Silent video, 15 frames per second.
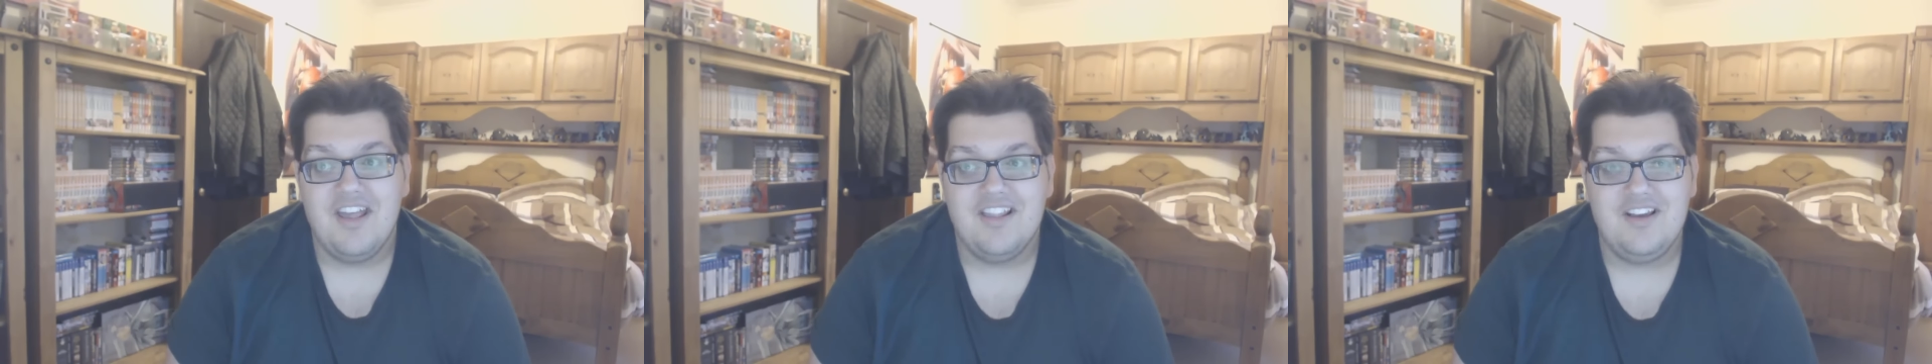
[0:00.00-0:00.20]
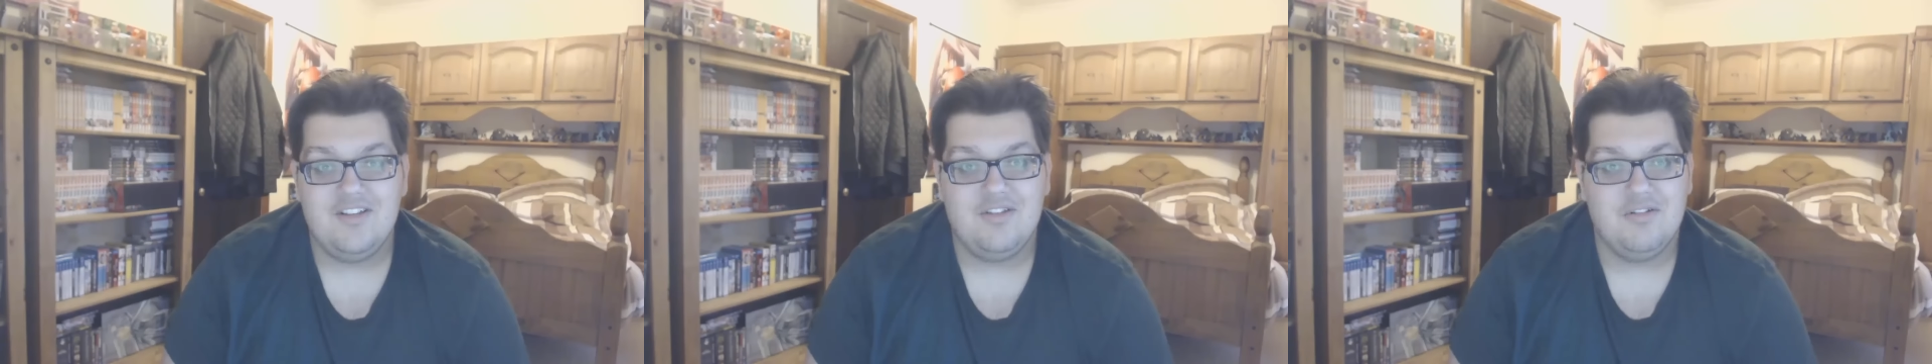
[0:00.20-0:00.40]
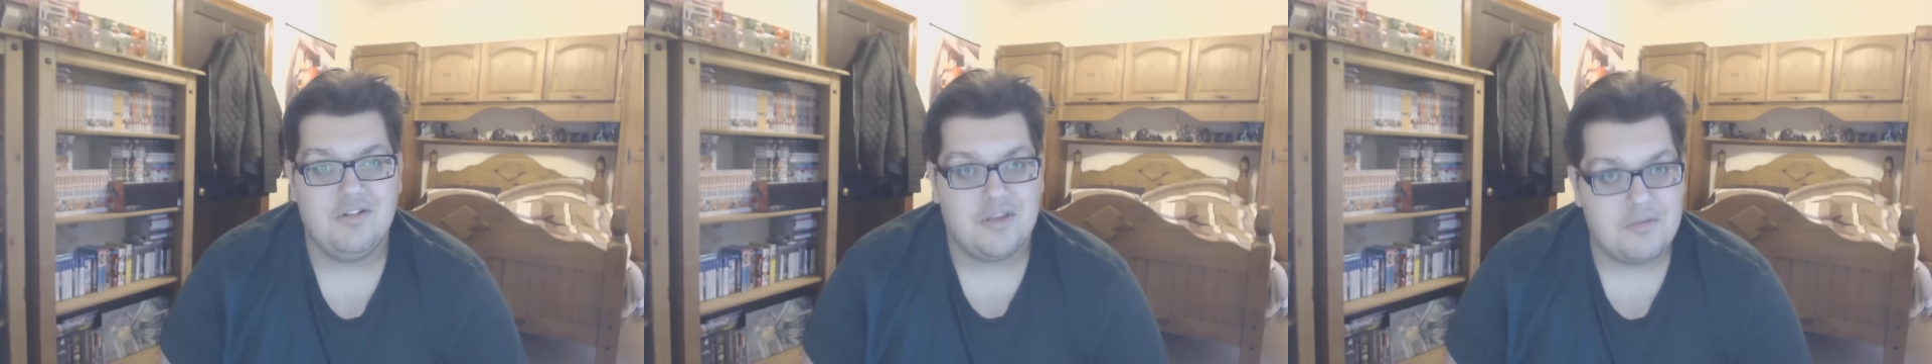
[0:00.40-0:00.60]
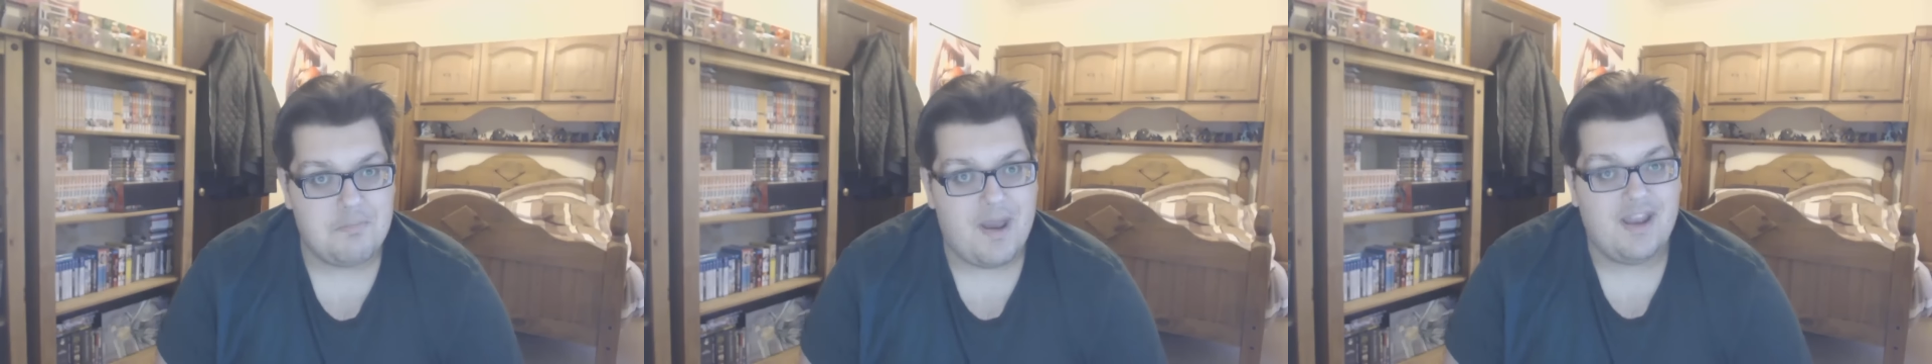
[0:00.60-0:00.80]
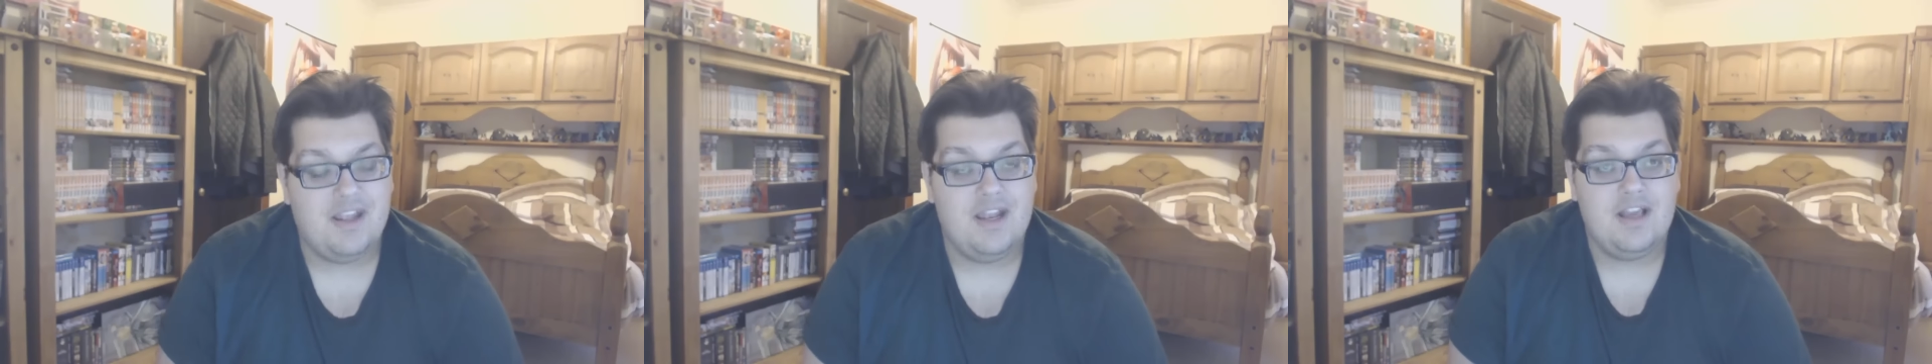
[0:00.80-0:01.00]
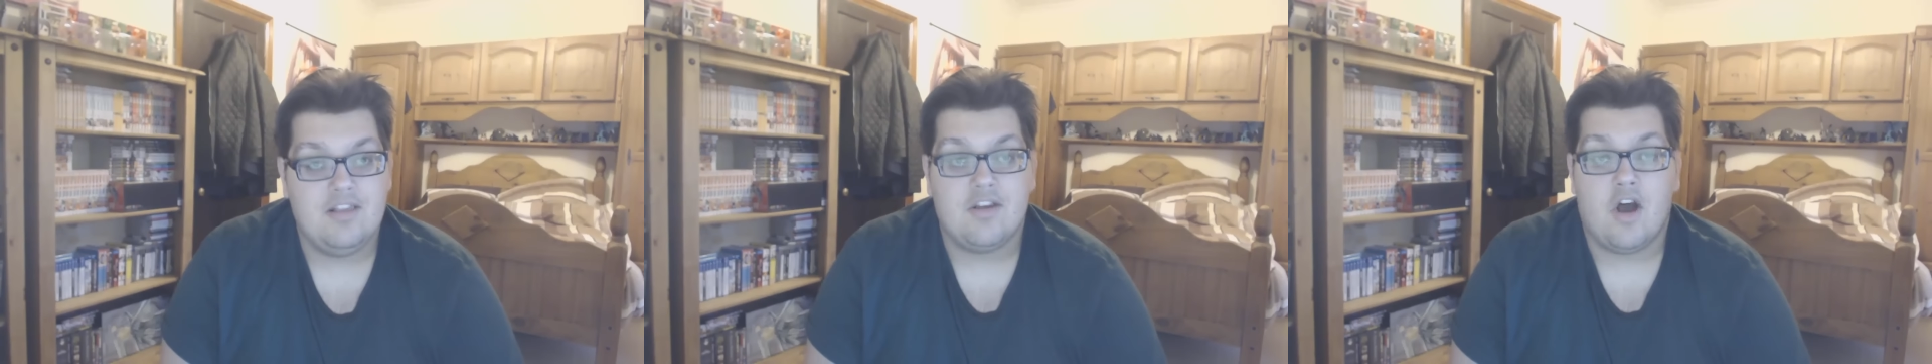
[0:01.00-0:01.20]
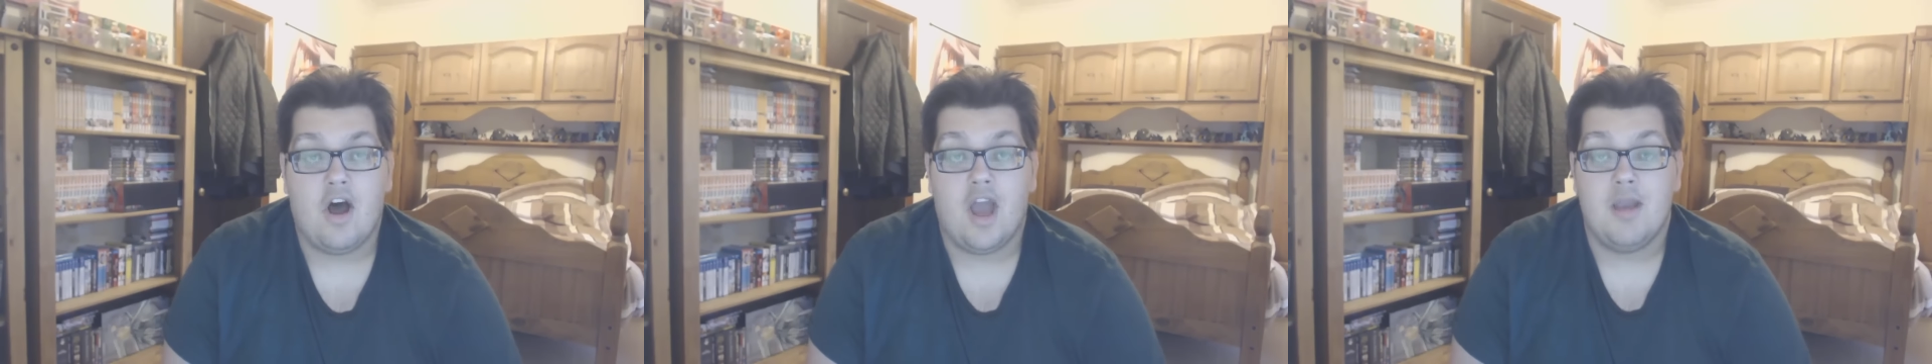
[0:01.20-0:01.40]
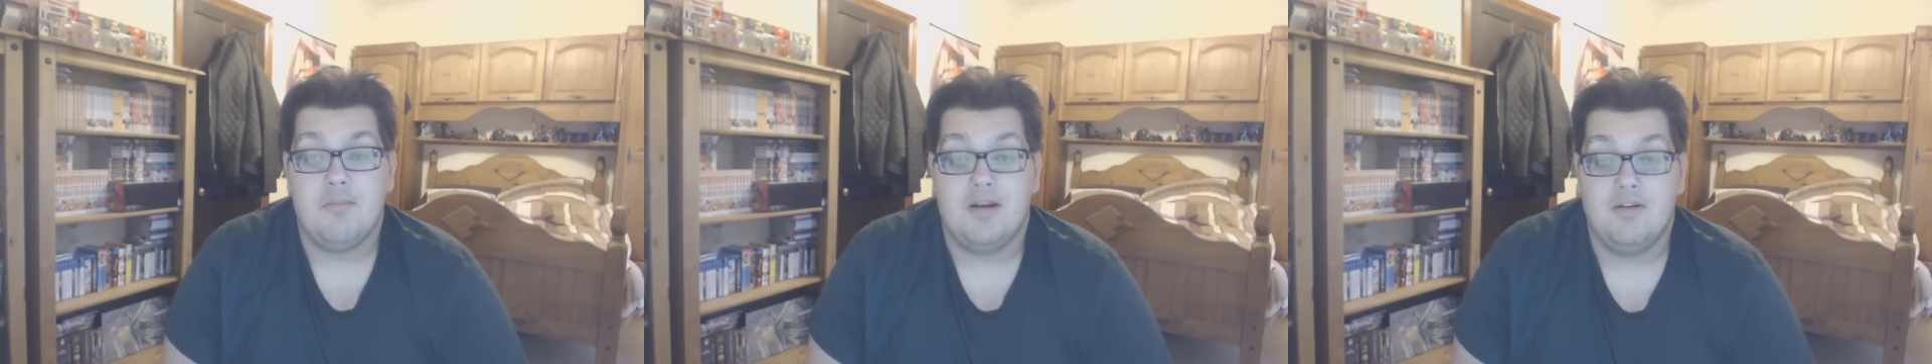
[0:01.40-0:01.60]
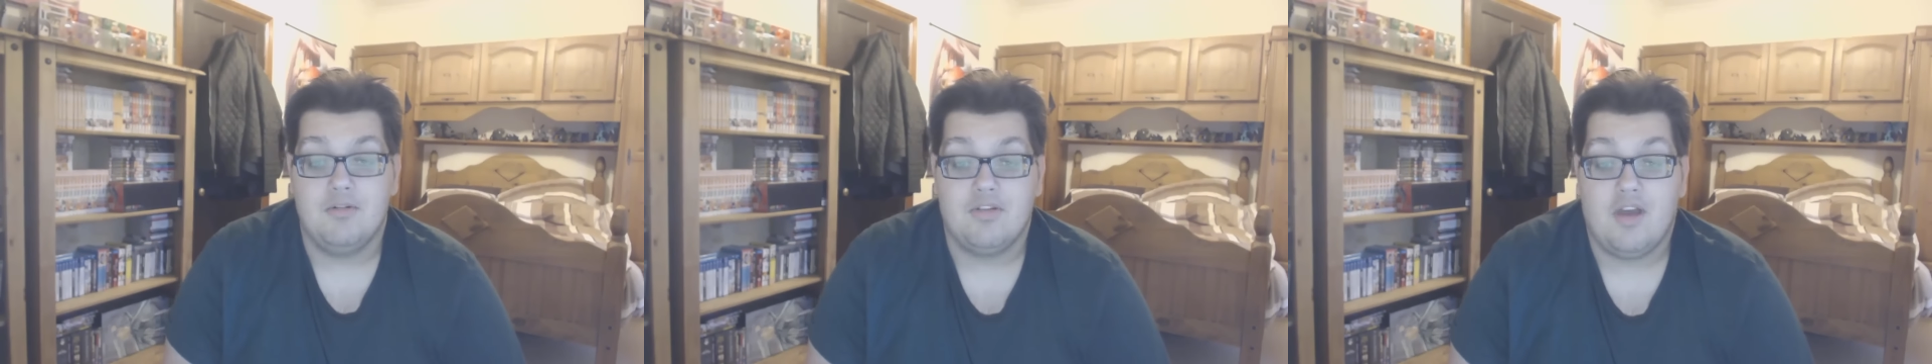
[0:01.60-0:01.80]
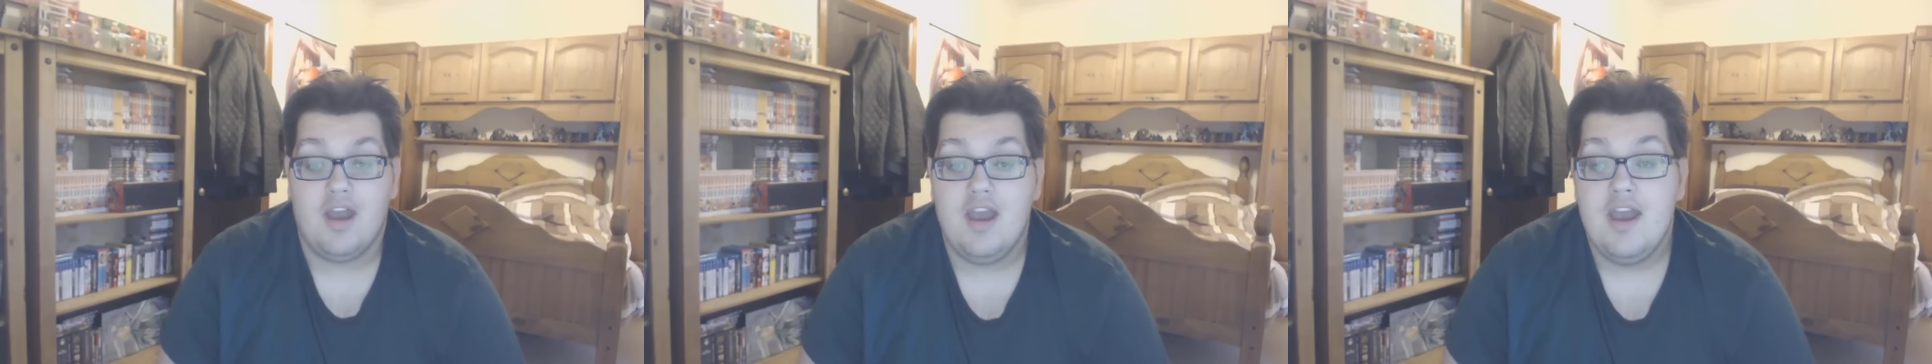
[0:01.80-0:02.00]
these two spending time, and it
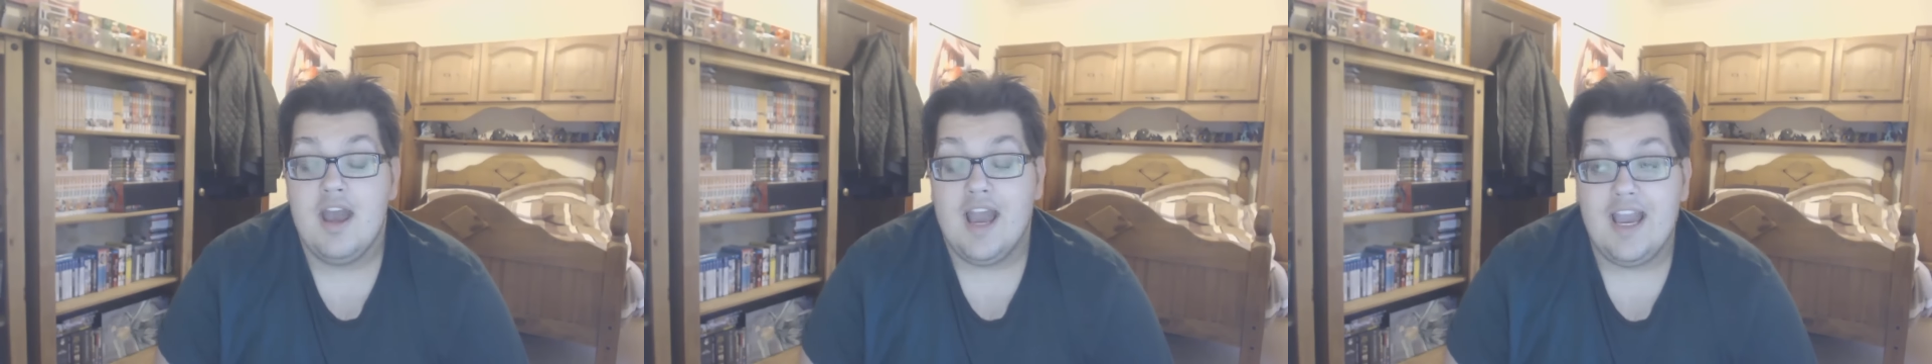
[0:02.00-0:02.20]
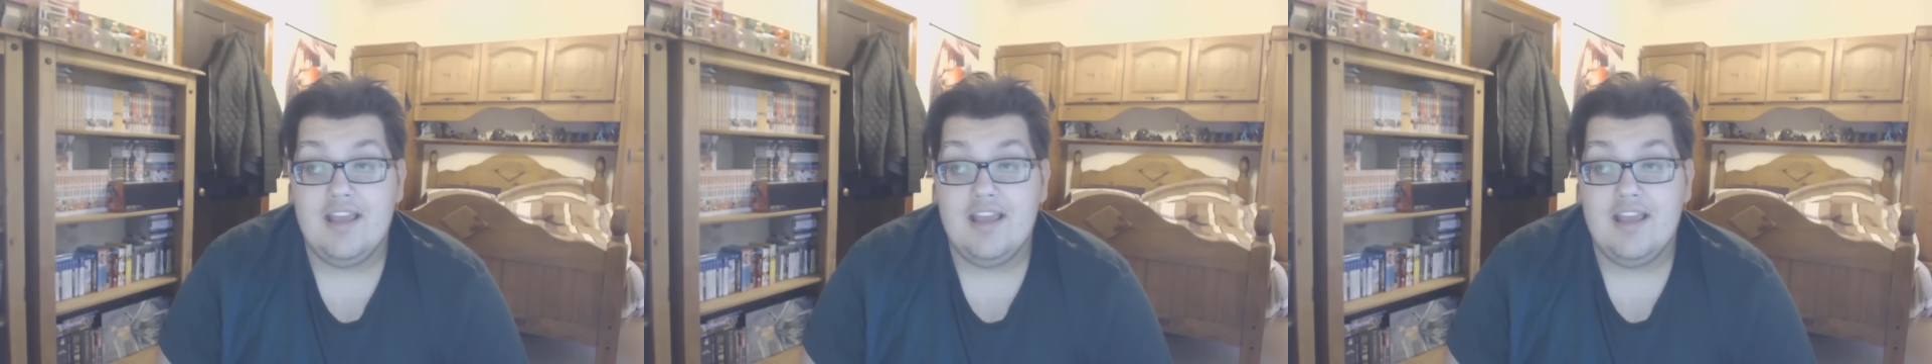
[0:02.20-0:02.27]
was like,